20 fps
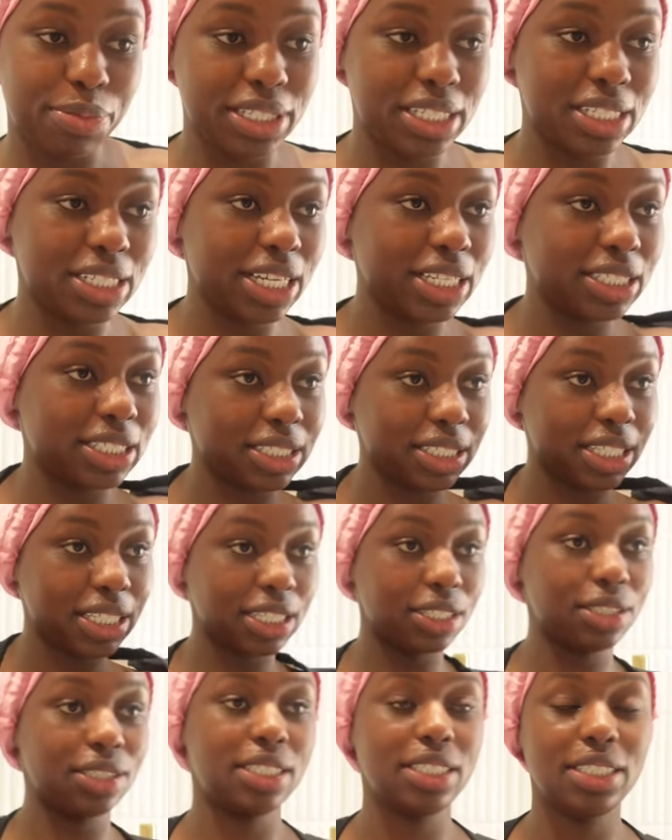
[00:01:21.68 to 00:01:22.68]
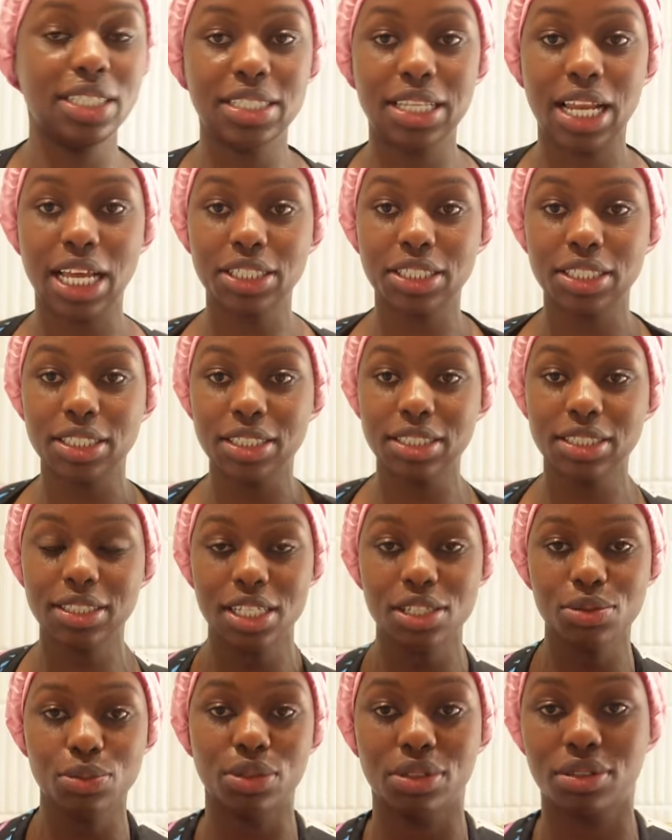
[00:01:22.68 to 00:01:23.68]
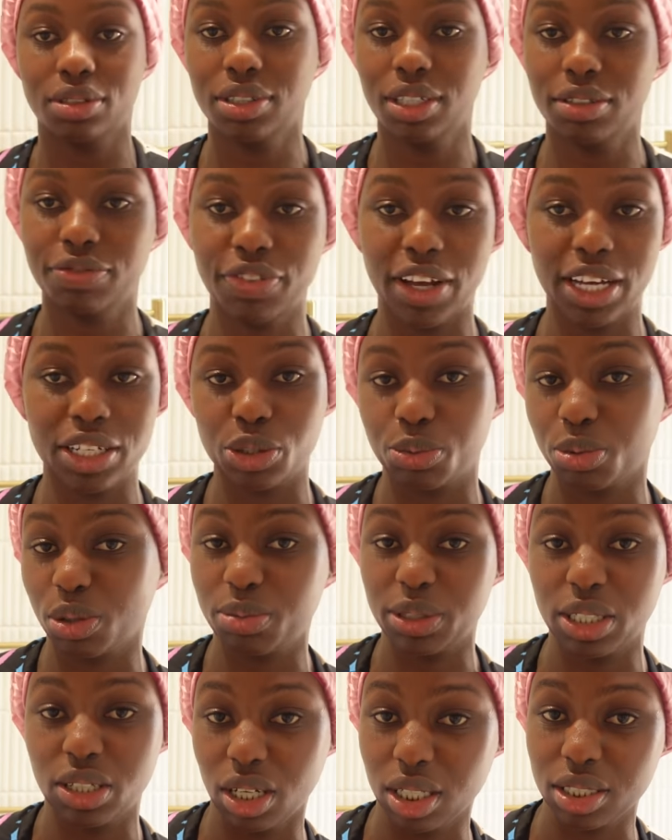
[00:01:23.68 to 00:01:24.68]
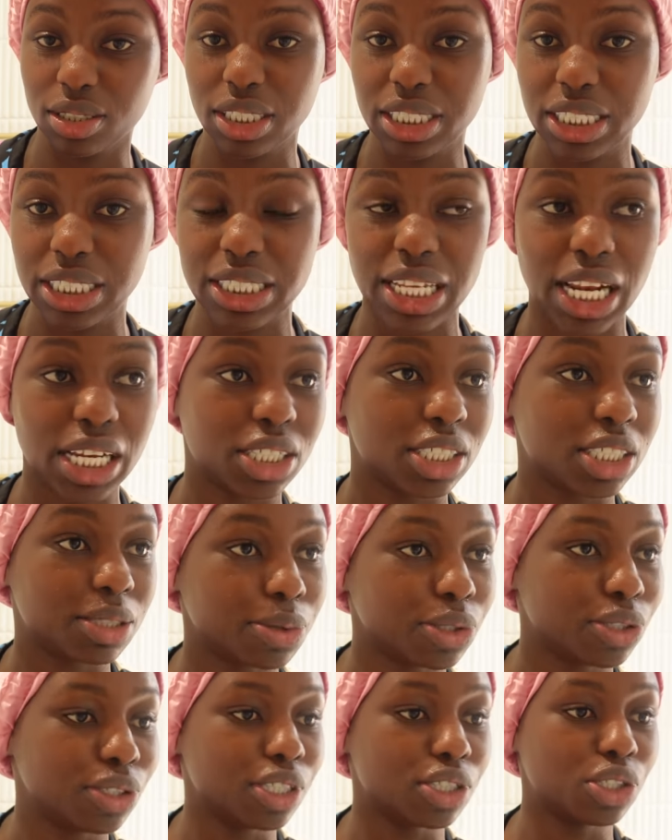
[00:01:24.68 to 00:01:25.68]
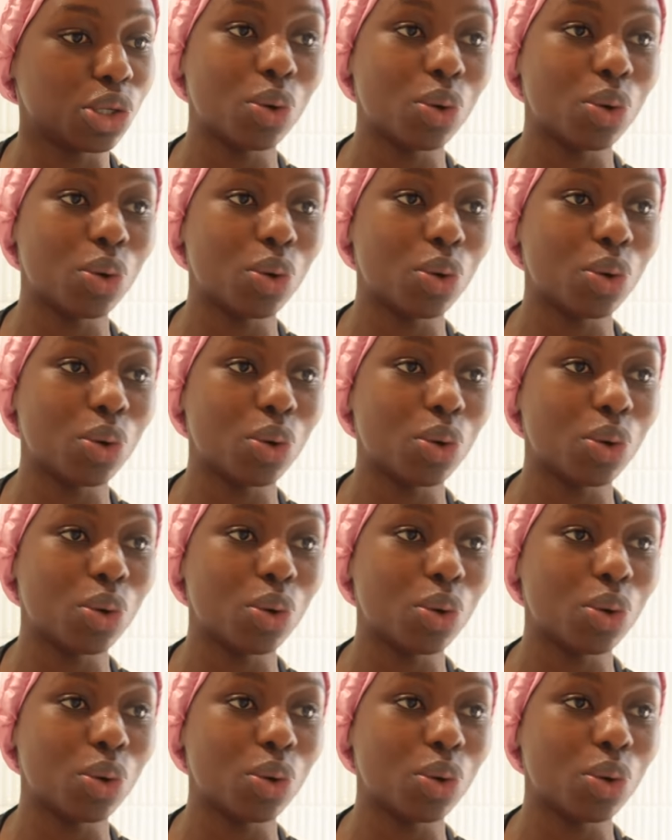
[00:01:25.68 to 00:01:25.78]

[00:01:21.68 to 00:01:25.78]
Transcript: Busy day today. You see these lashes? There's more. In fact, you probably can't see these lashes because there's